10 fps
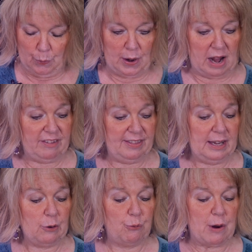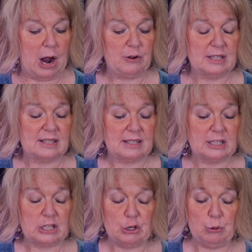When everything around us
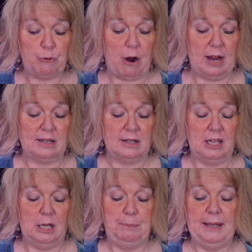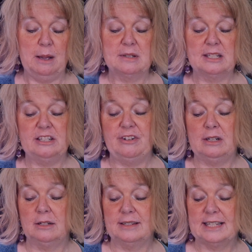is too bright, it becomes
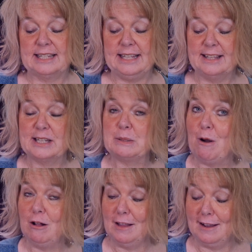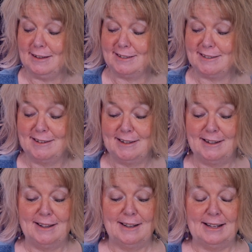difficult to see the small lights.
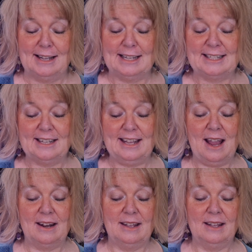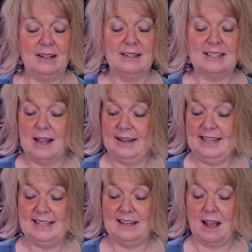A city on a hill is not
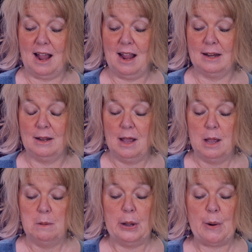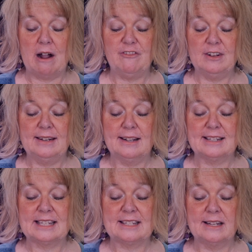easy to hide. How often
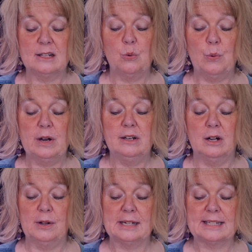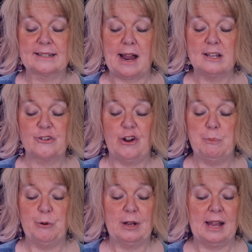does a single window in a
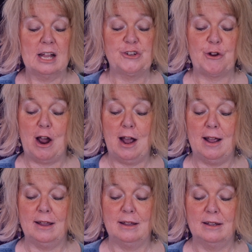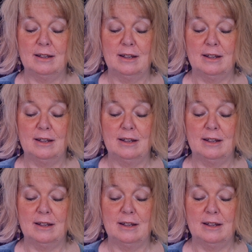skyscraper catch our eye?